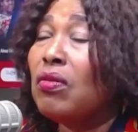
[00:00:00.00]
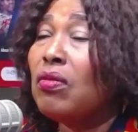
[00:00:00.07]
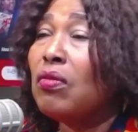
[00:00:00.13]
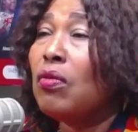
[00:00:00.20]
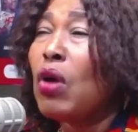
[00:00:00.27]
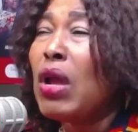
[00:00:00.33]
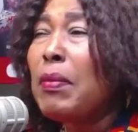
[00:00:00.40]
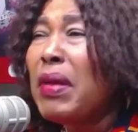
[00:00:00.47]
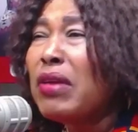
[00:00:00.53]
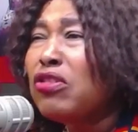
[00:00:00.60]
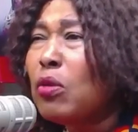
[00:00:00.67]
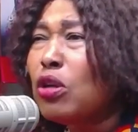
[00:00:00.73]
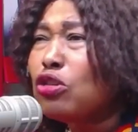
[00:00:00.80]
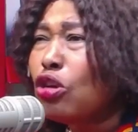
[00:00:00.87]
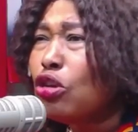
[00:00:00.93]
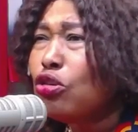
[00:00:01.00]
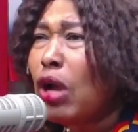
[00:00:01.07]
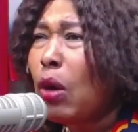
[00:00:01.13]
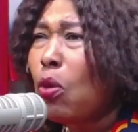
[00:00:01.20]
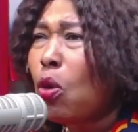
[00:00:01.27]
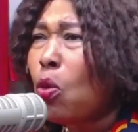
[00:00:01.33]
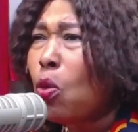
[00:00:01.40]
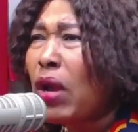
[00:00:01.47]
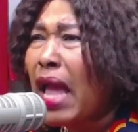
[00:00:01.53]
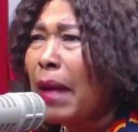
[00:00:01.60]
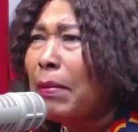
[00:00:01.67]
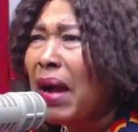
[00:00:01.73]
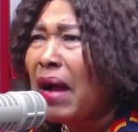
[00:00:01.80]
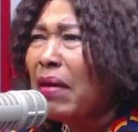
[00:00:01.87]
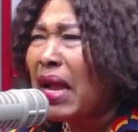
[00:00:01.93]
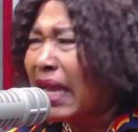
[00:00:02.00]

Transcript: Or you must have to know what about and